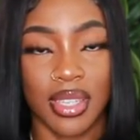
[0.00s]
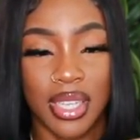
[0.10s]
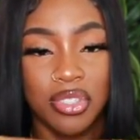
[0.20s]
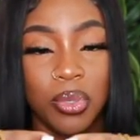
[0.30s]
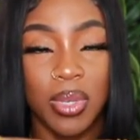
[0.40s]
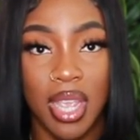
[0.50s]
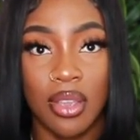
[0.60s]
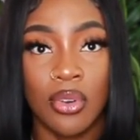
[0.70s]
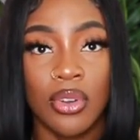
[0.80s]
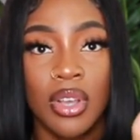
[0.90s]
into an
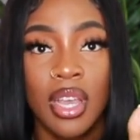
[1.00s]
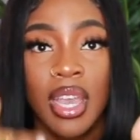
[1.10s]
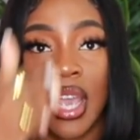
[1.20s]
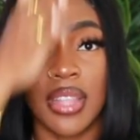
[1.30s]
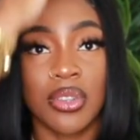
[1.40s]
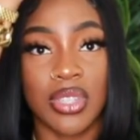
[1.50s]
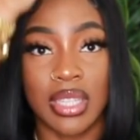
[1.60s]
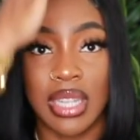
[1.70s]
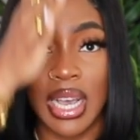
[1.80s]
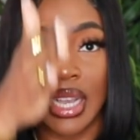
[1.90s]
angle, and there's a
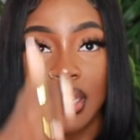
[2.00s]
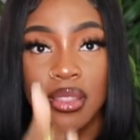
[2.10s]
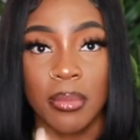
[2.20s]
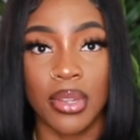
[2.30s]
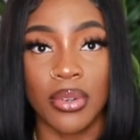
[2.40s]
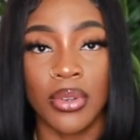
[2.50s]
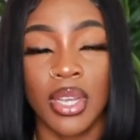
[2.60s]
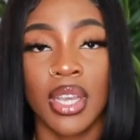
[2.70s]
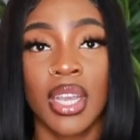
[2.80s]
line in the middle